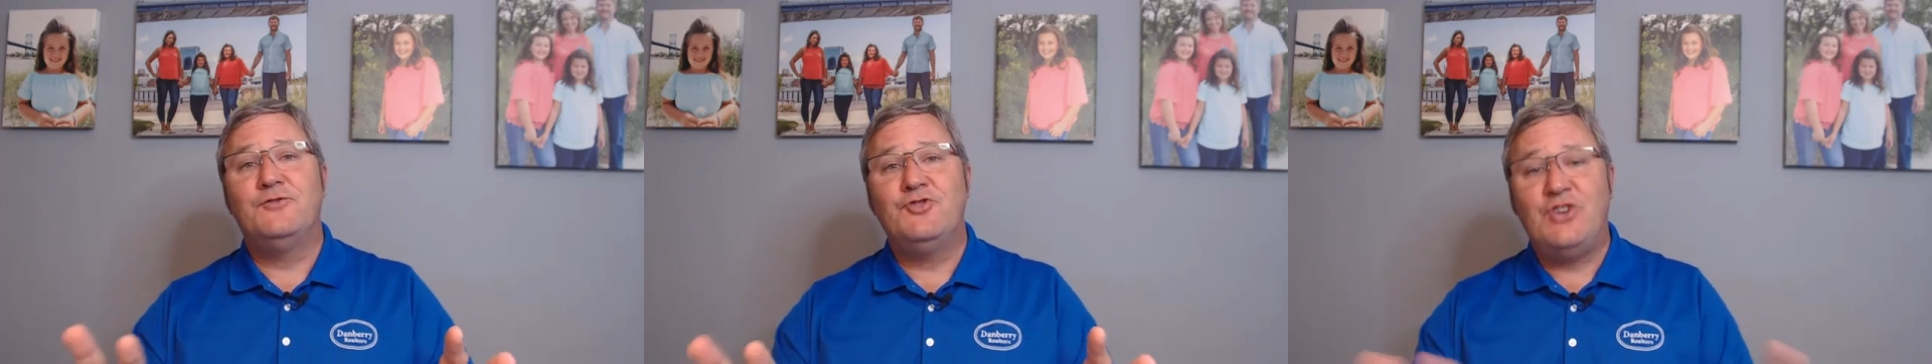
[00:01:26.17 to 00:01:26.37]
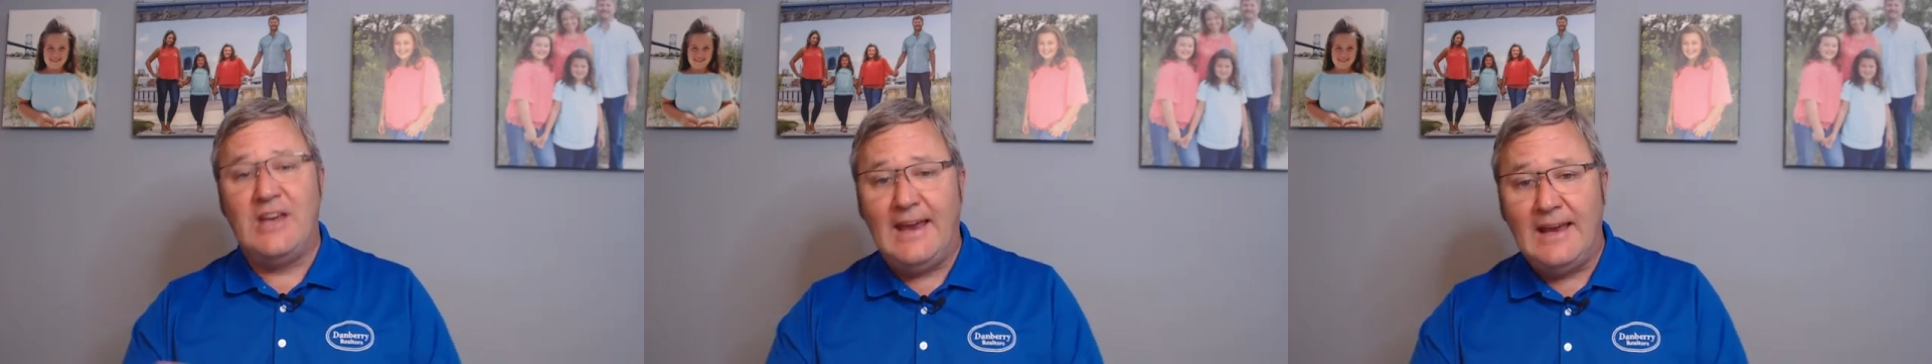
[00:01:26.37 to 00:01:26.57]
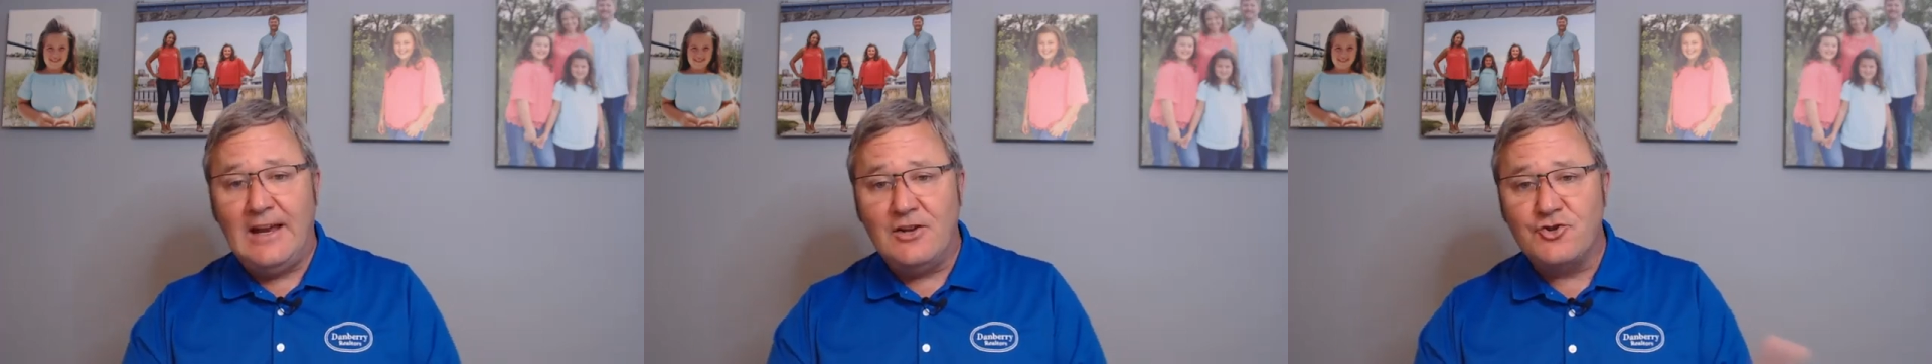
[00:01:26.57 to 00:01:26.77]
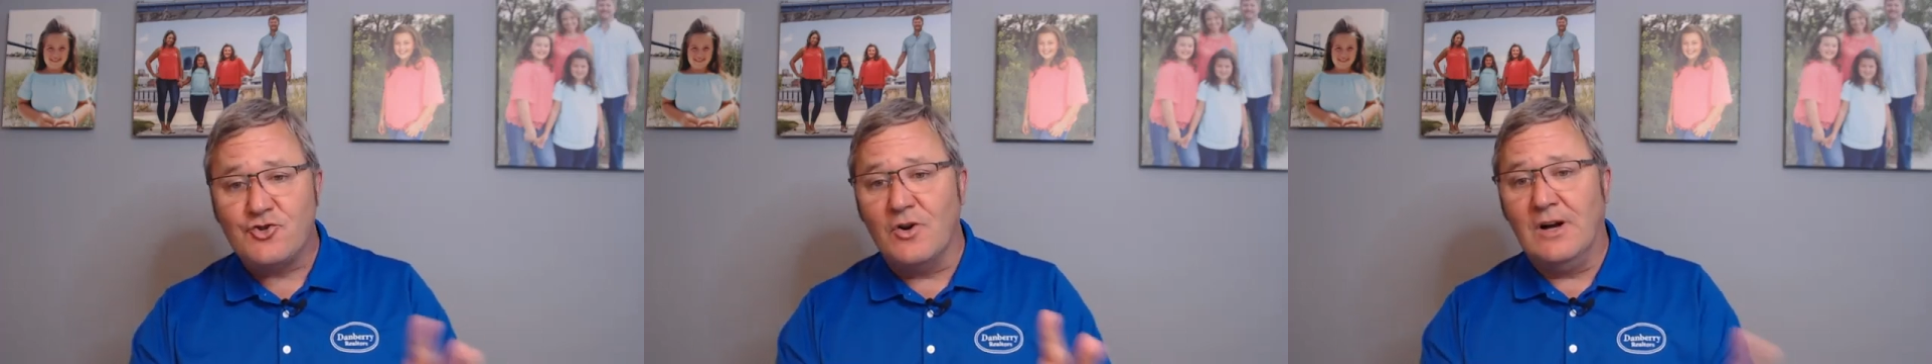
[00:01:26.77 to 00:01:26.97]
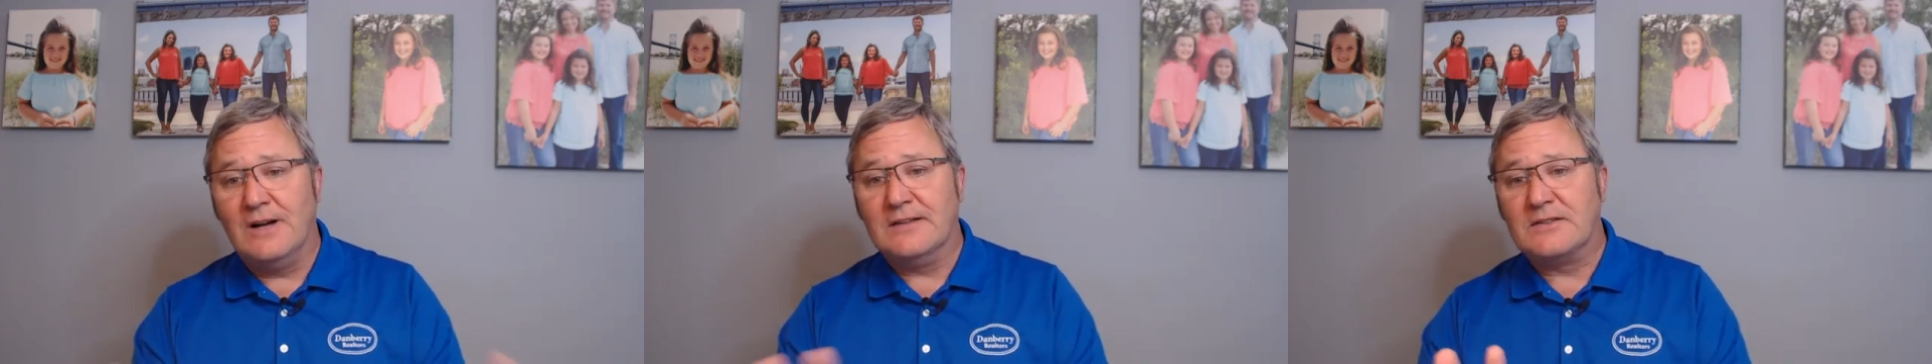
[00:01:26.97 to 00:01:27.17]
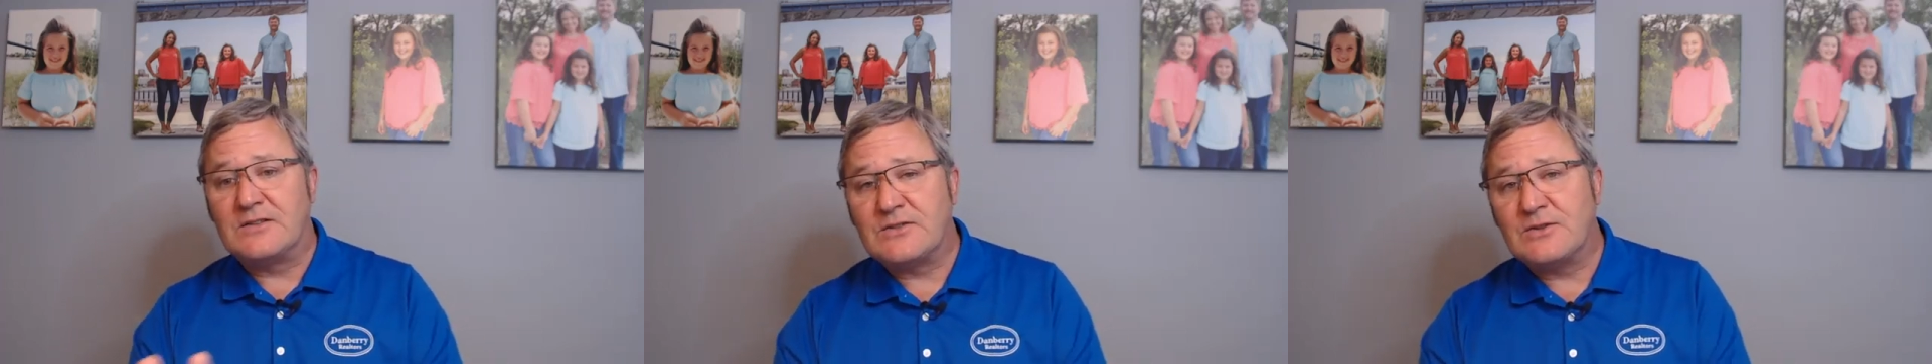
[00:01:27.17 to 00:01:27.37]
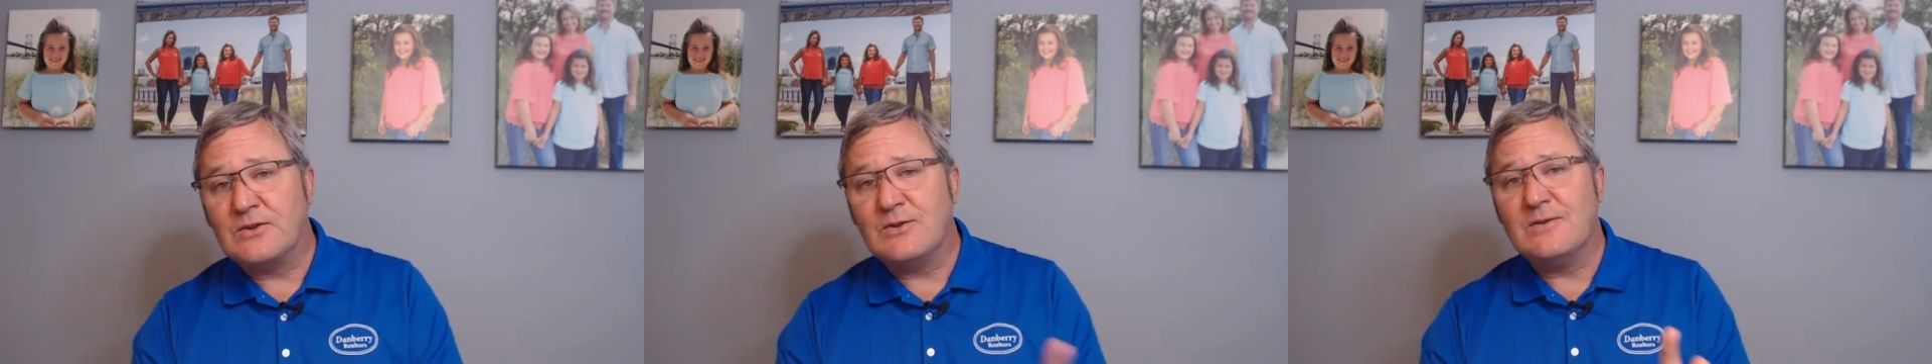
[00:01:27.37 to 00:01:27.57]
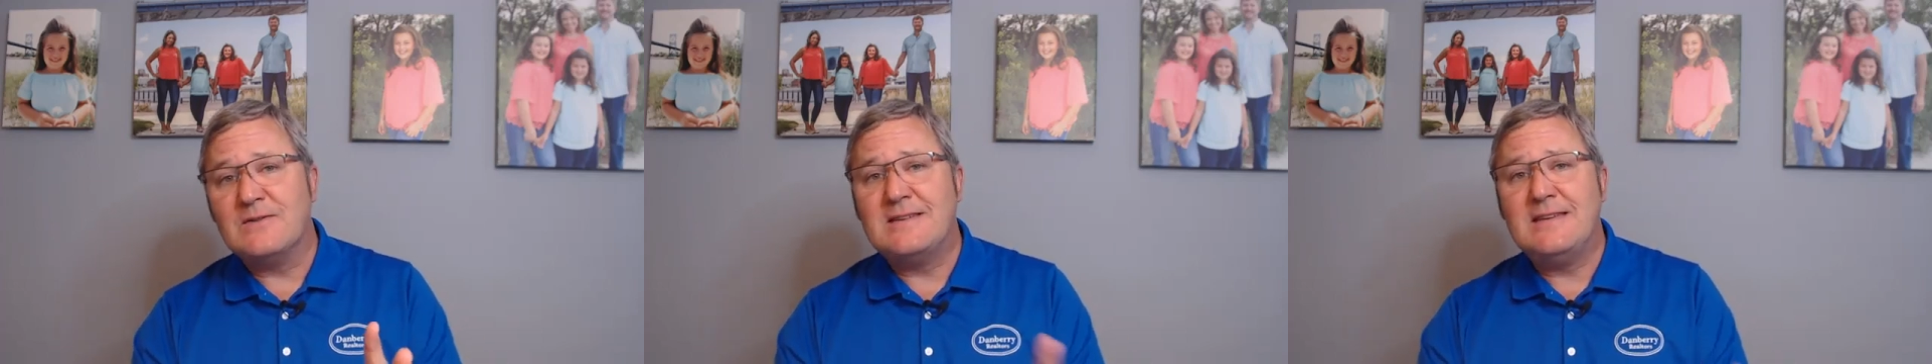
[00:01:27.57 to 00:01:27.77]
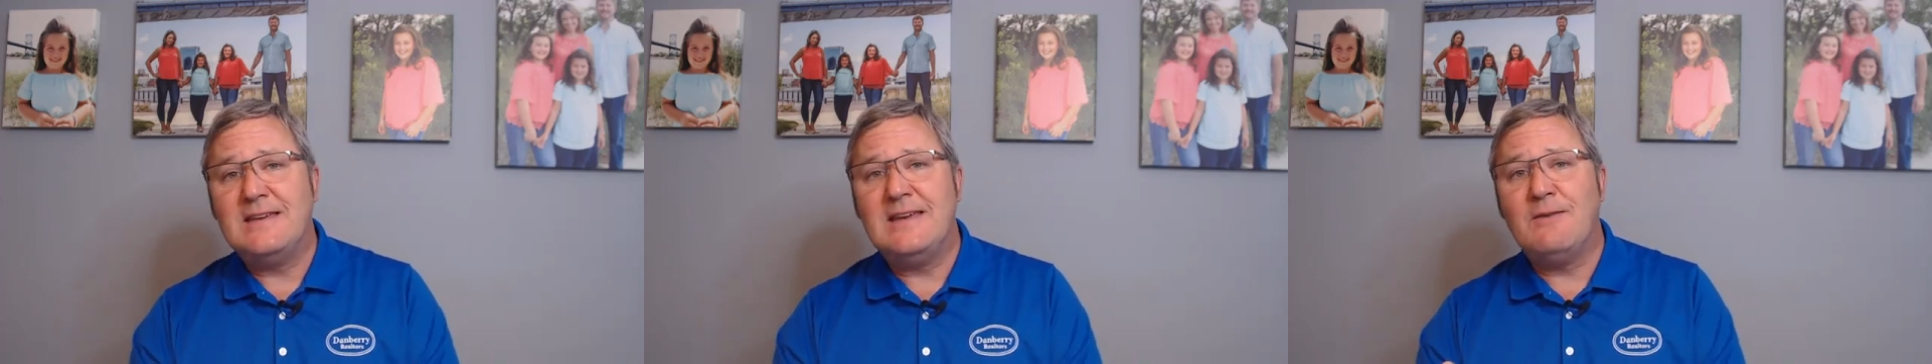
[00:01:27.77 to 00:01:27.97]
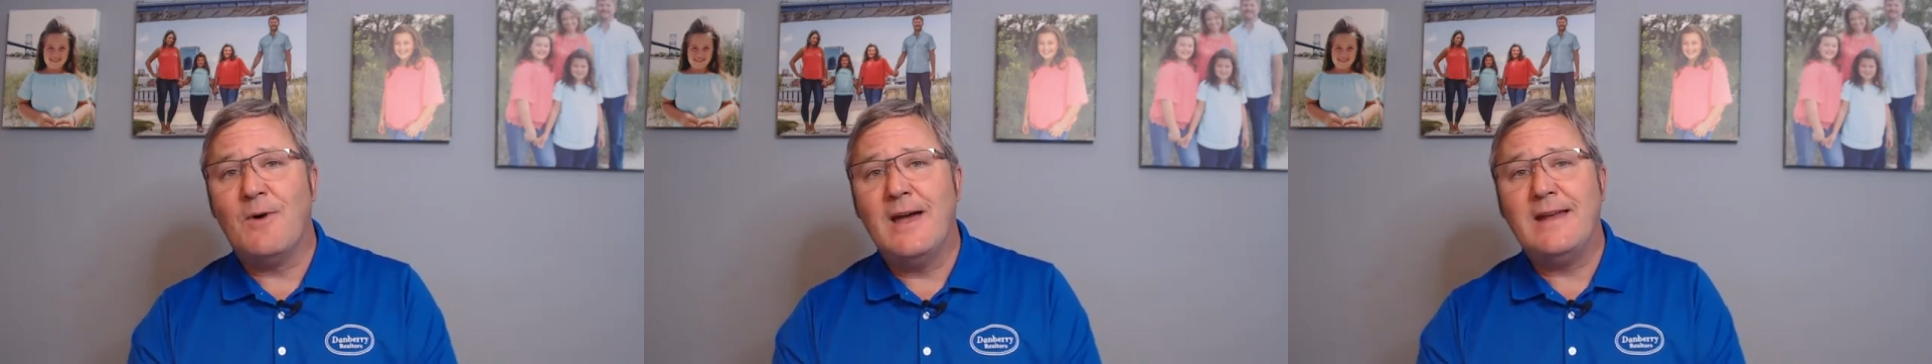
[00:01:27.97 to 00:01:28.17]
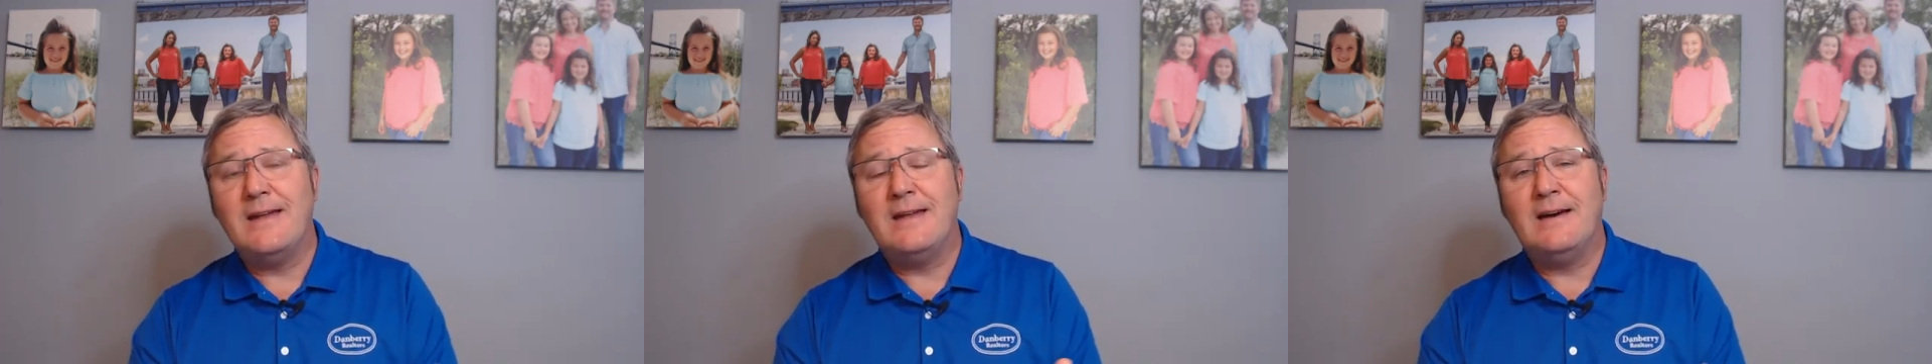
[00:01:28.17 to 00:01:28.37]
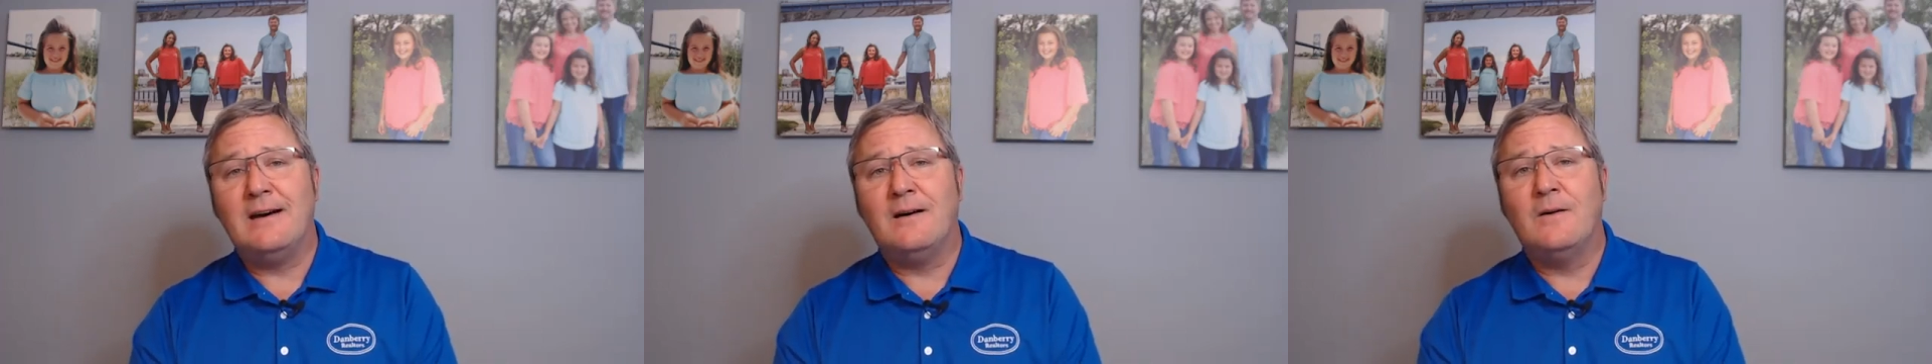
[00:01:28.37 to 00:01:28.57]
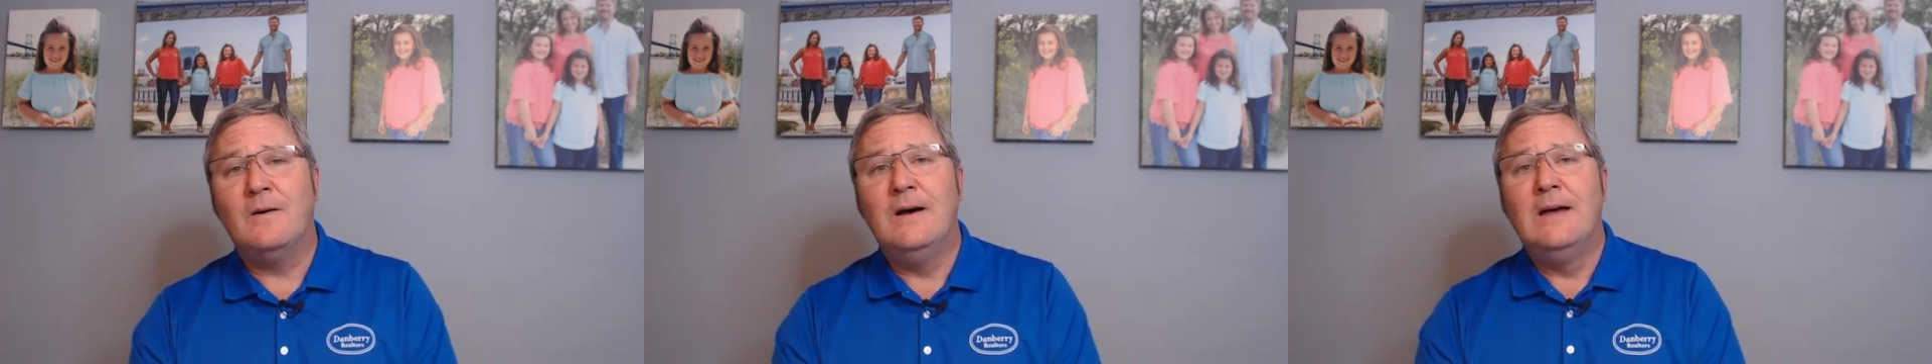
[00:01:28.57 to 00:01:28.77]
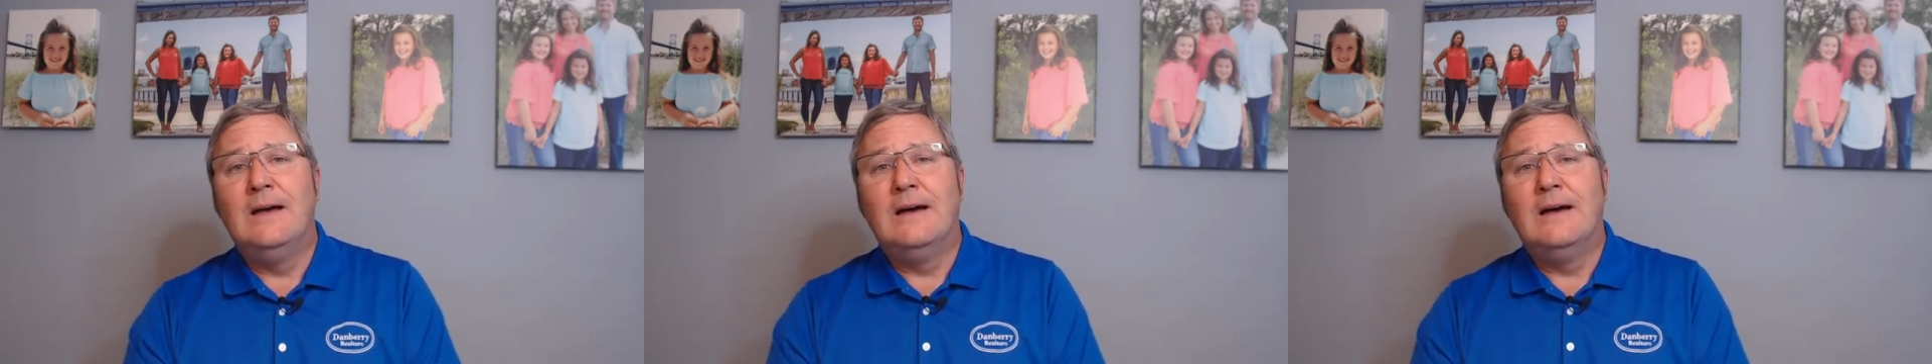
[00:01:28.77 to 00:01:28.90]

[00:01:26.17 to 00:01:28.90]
change or uncertainty right now,